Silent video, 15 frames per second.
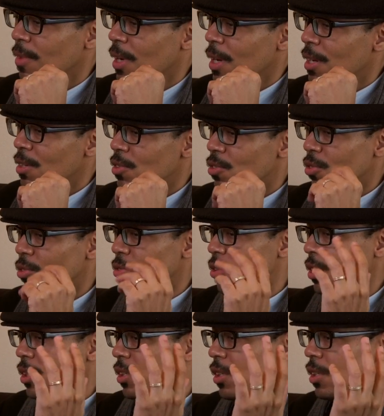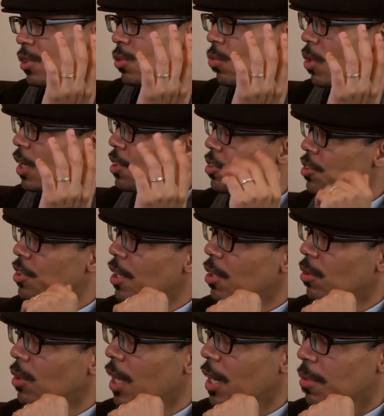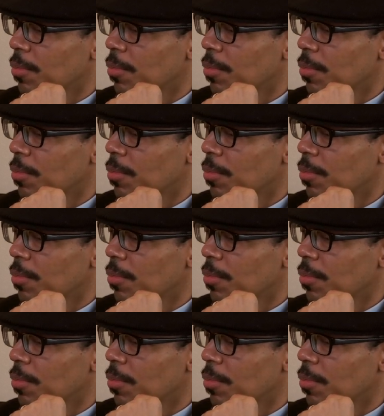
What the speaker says: So you didn't need to watch a channel like